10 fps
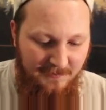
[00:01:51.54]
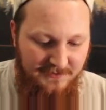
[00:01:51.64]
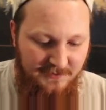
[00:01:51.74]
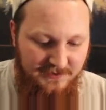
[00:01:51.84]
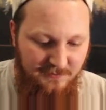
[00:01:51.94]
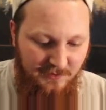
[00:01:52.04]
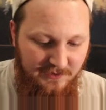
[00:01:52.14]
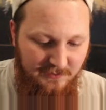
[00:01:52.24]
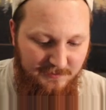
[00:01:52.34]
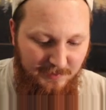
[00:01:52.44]
This was in one
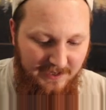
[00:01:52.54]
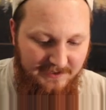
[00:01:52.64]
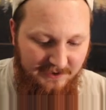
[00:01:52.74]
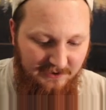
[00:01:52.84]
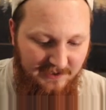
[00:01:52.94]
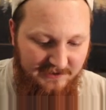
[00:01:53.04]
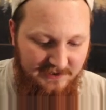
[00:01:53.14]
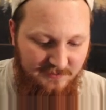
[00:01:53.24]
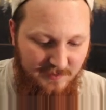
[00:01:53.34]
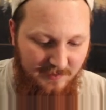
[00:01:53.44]
of those binder
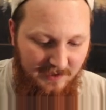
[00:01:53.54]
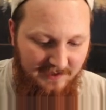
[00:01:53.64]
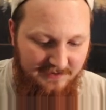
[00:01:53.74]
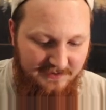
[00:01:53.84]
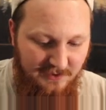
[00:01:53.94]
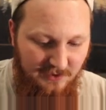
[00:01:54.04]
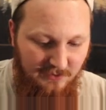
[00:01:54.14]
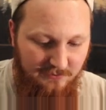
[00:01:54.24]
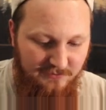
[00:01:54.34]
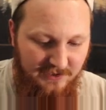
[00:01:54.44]
collections we bought,
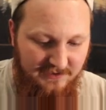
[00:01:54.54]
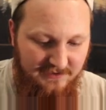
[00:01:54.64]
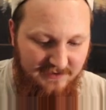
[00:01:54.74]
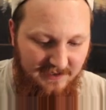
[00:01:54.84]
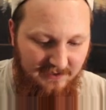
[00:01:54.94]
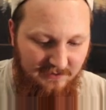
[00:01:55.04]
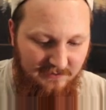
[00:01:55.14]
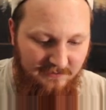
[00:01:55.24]
so check this out.